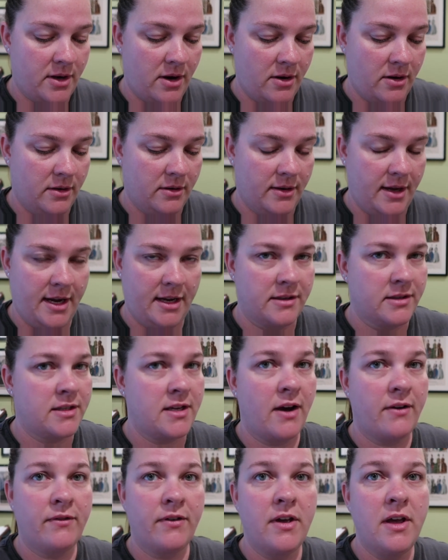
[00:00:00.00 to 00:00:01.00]
it's all hand
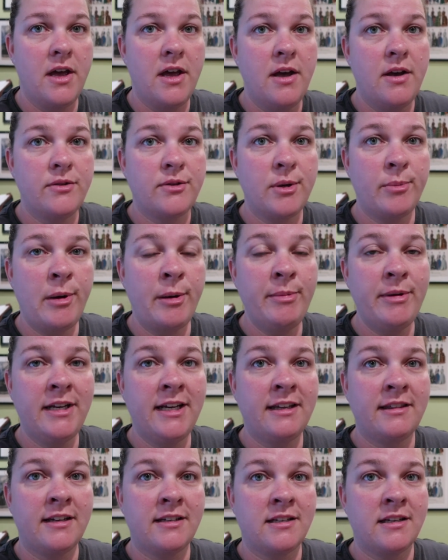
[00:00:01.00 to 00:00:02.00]
stuff. So I'm hoping
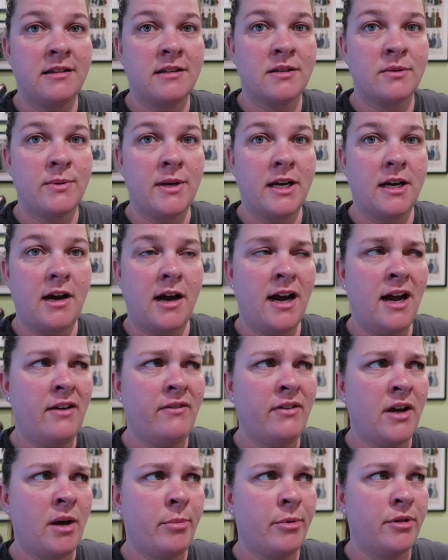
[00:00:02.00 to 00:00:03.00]
to get that done this week. I
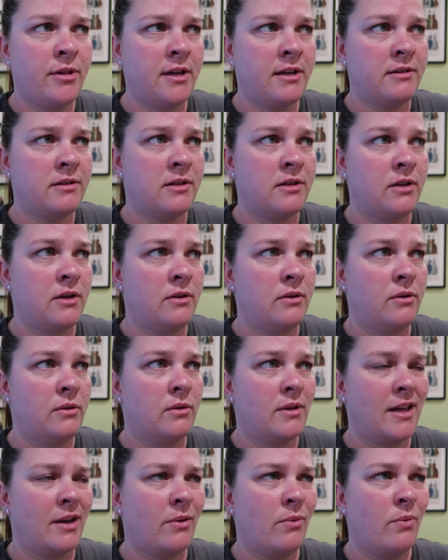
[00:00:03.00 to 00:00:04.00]
have a couple things to
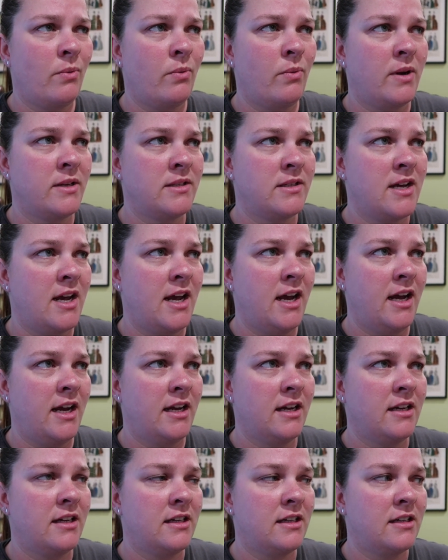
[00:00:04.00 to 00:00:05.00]
do, like
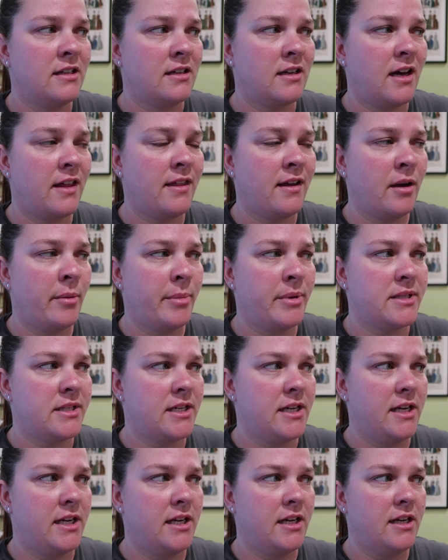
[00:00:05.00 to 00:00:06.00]
Wednesday I think I'm
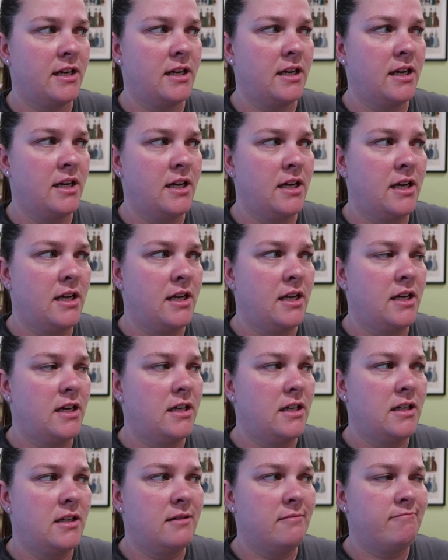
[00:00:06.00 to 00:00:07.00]
busy.
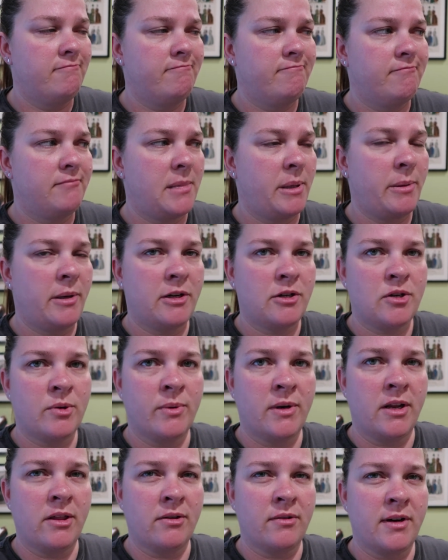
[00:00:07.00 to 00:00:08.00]
I'm not
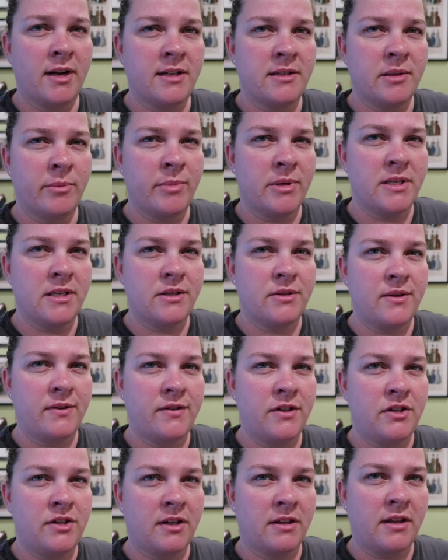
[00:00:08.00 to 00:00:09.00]
sure what other nights I'm busy, so I
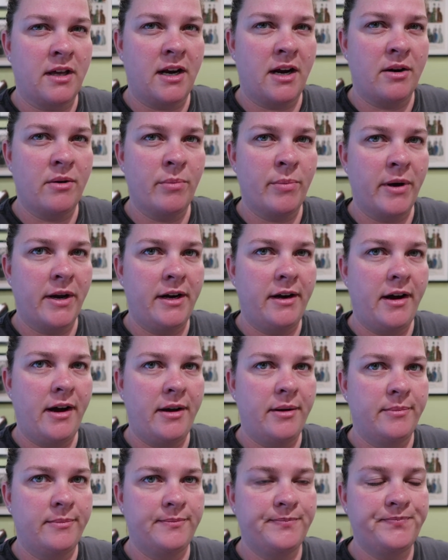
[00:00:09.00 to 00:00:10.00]
have to check that out, but
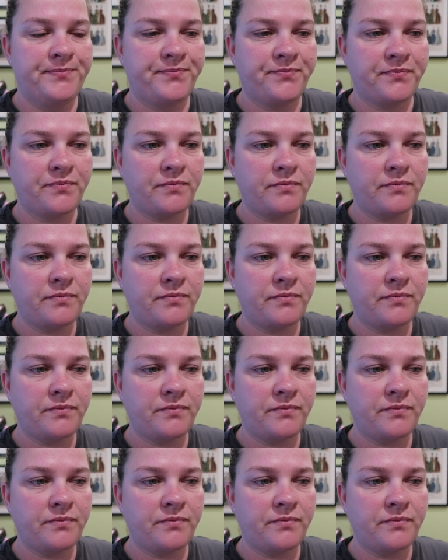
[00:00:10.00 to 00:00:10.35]
um